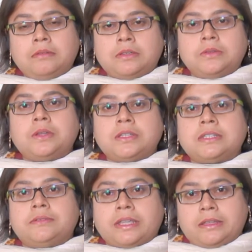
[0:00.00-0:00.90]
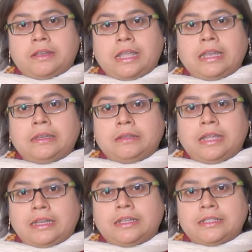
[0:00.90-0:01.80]
do not recur in
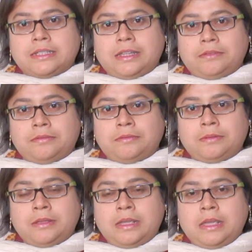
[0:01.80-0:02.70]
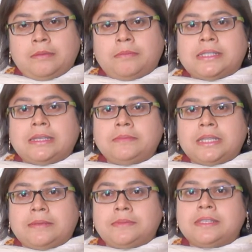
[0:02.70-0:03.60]
adult life. But
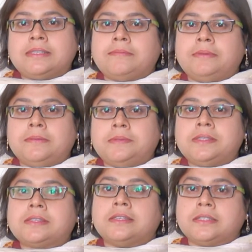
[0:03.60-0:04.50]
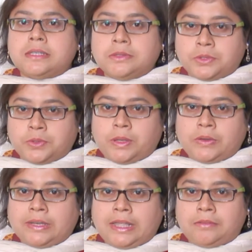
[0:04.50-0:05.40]
sometimes these epilepsies continue
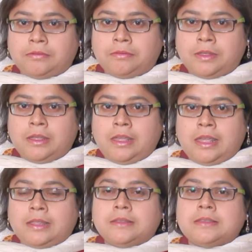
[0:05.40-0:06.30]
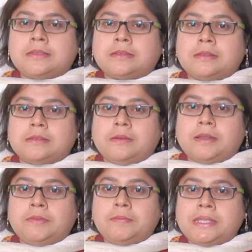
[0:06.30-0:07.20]
throughout life. This is
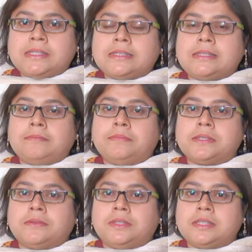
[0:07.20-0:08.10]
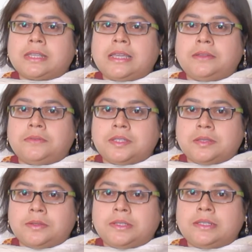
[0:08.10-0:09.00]
one of the best examples of this kind of
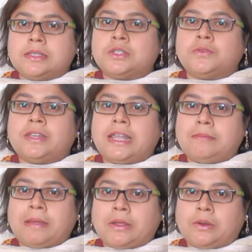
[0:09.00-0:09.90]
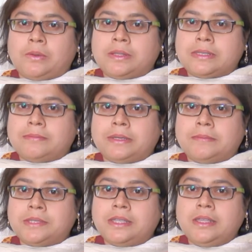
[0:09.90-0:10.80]
disorder is juvenile myoclonus
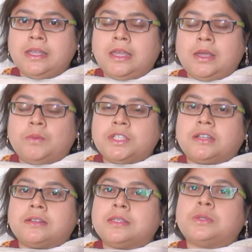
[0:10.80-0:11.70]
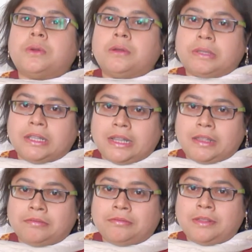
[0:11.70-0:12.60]
epilepsy, which occurs throughout the
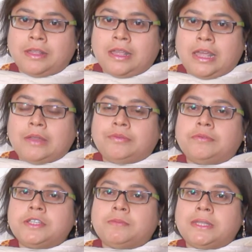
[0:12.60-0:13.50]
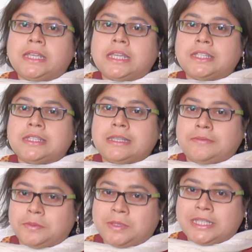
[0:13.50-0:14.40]
life and for which medications
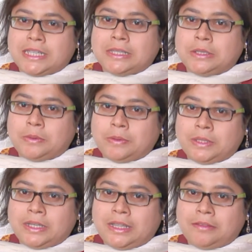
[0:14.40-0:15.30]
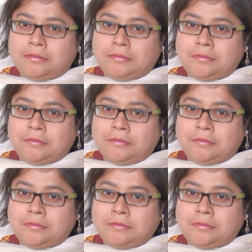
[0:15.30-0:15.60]
have to be taken throughout the life.